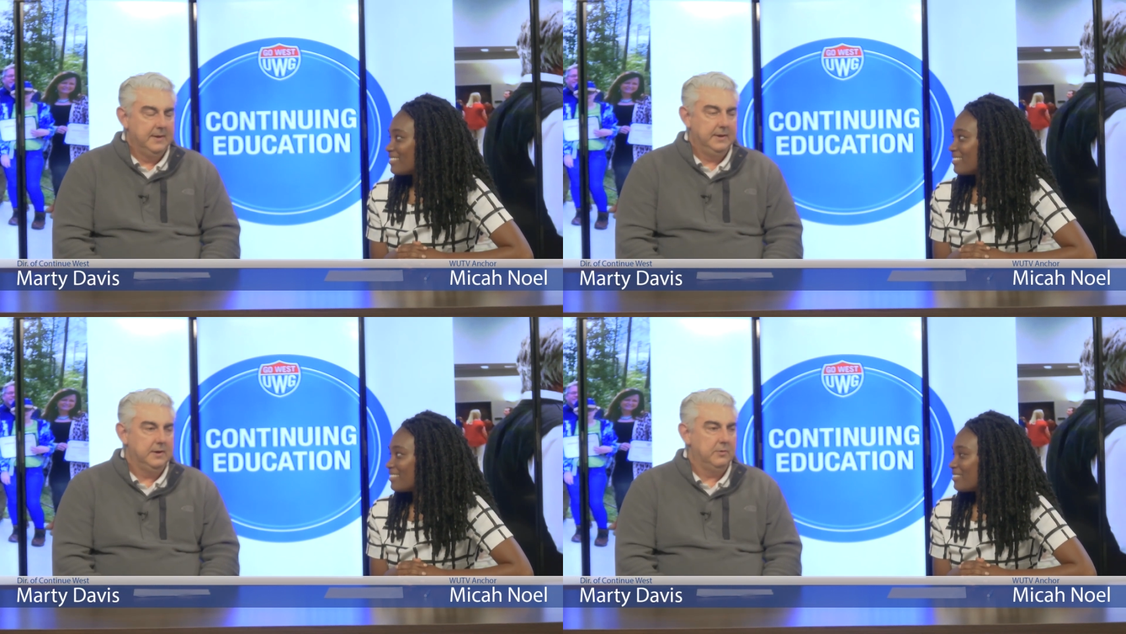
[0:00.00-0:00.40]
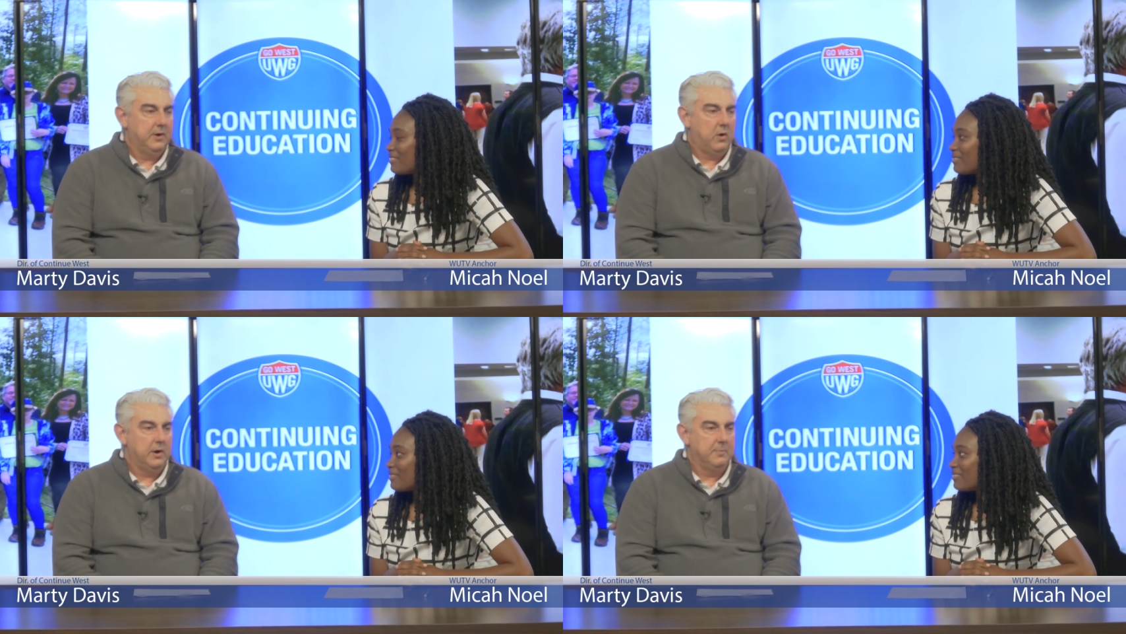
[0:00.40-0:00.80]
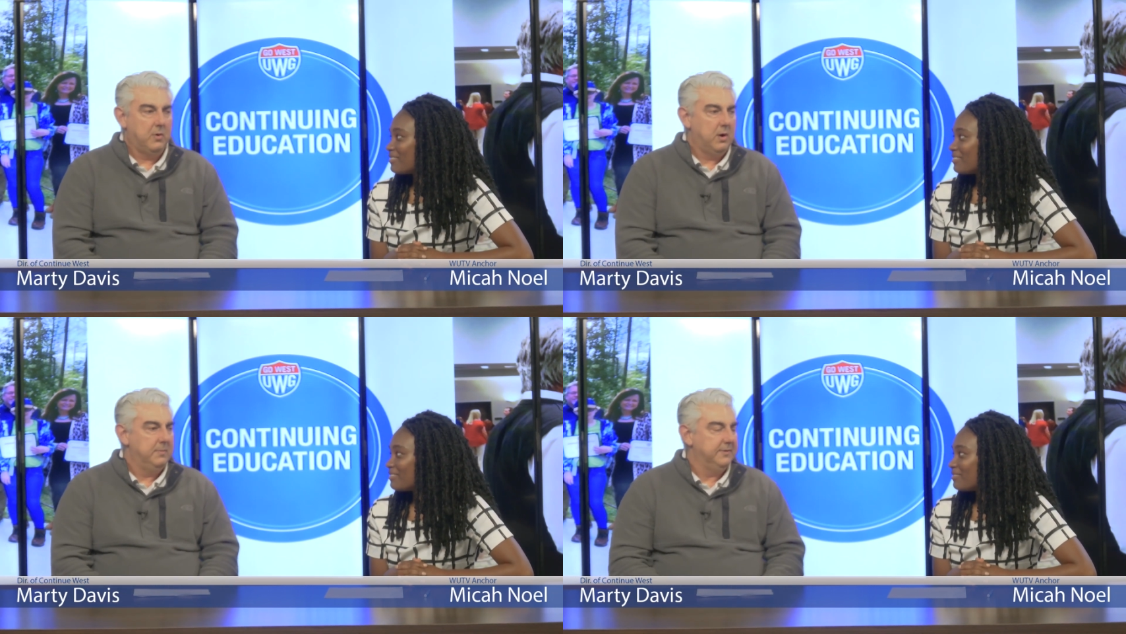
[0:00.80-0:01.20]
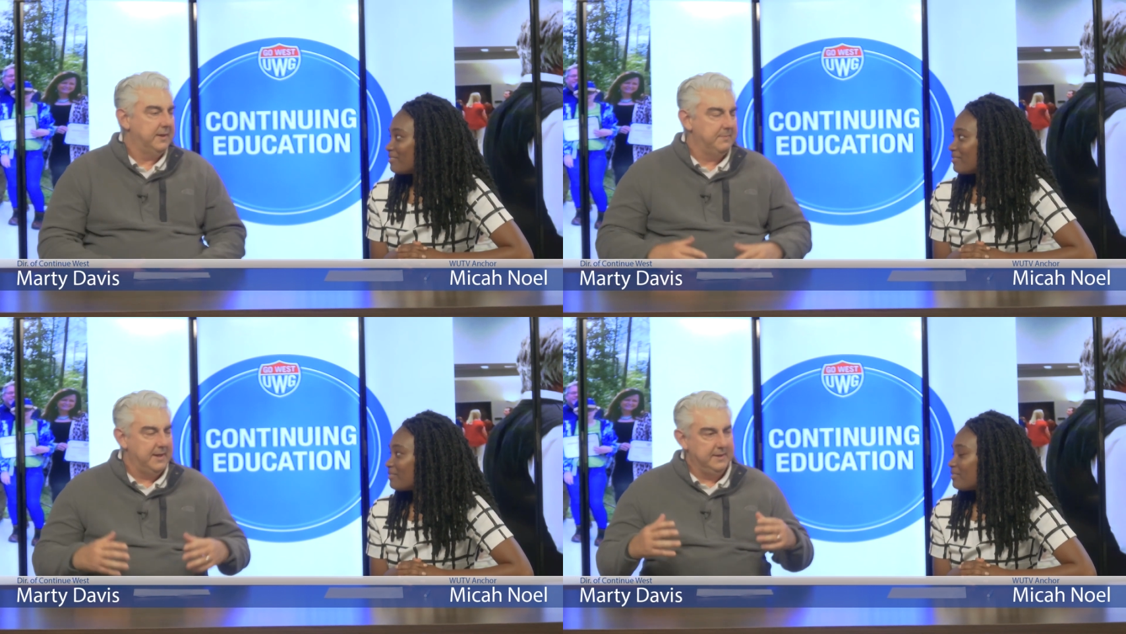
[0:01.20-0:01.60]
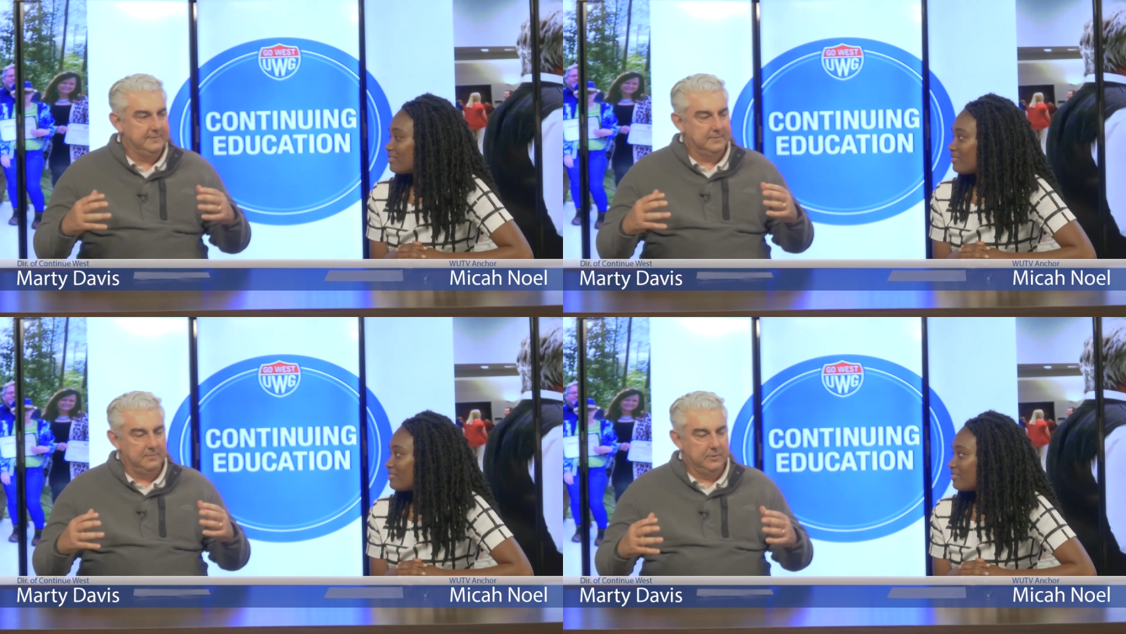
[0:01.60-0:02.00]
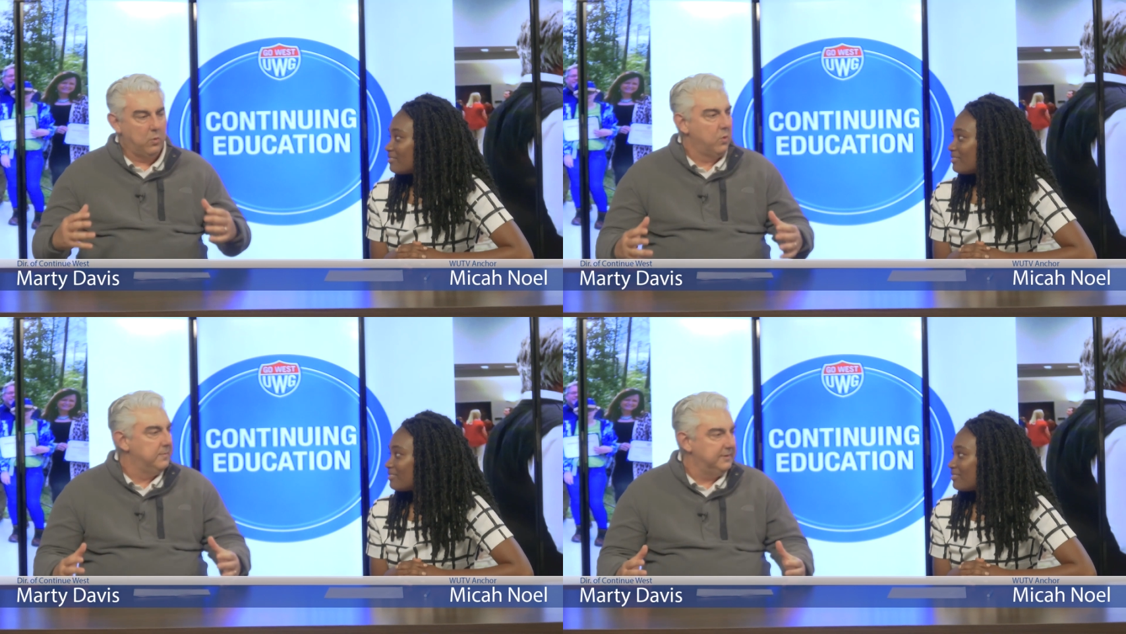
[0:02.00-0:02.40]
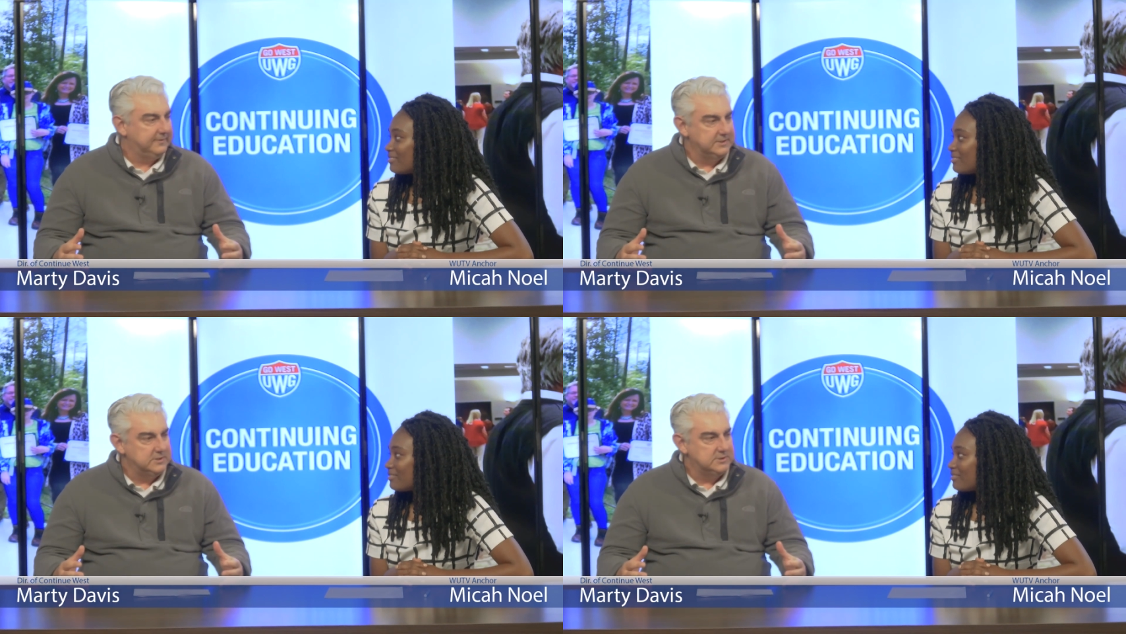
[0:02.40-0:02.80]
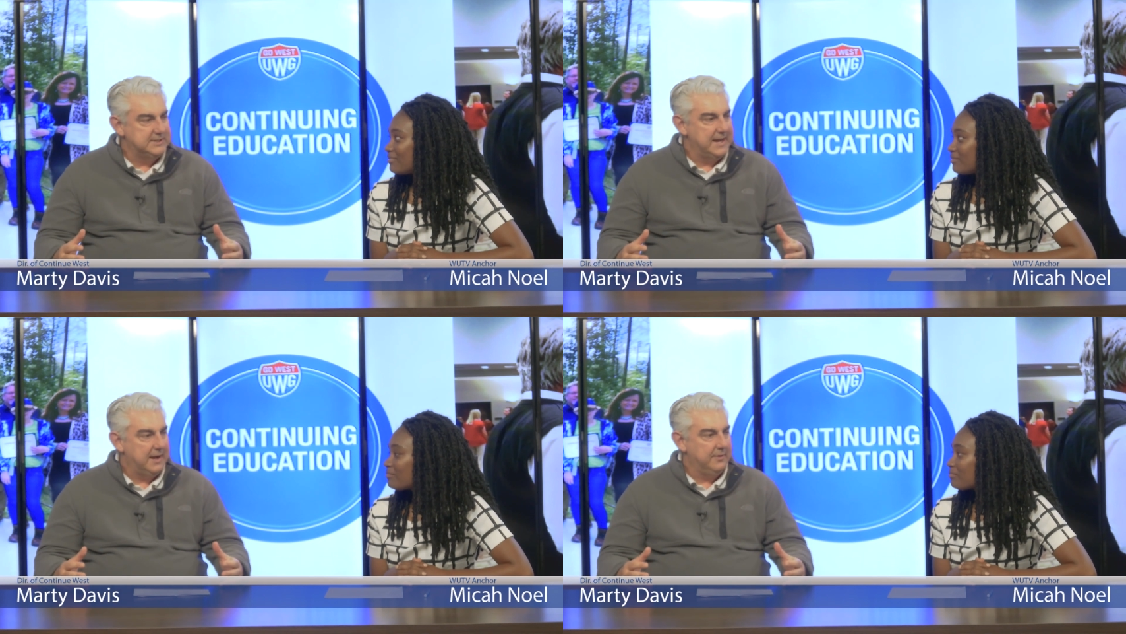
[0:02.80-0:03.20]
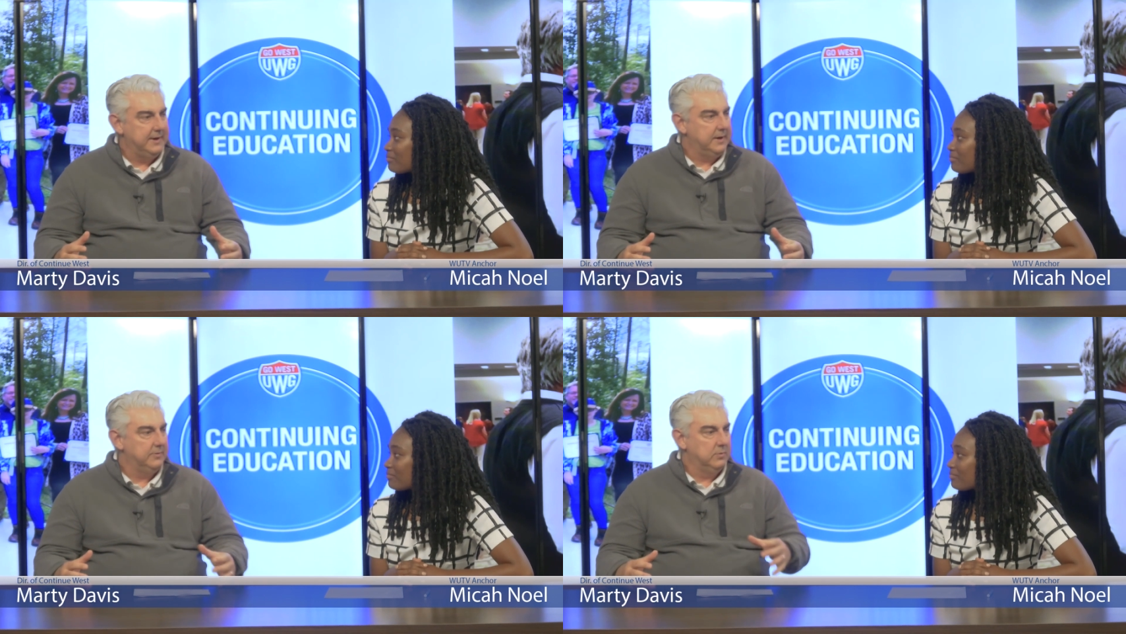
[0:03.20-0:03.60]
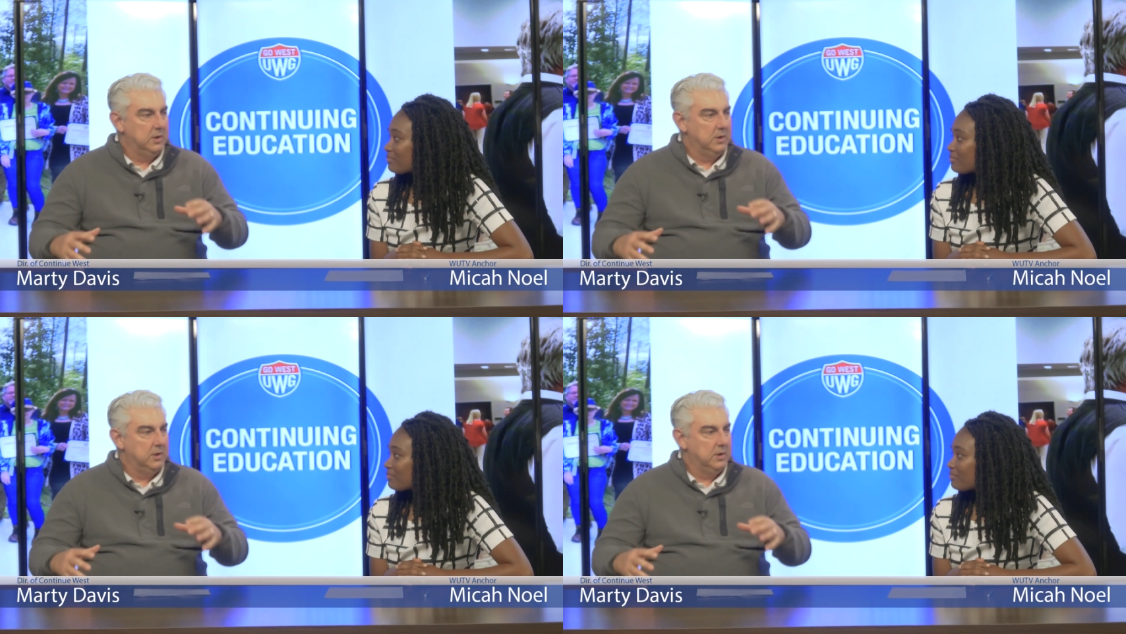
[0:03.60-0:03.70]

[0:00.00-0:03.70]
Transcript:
Speaker 1: you know the art department they make some of the ornaments that you see out there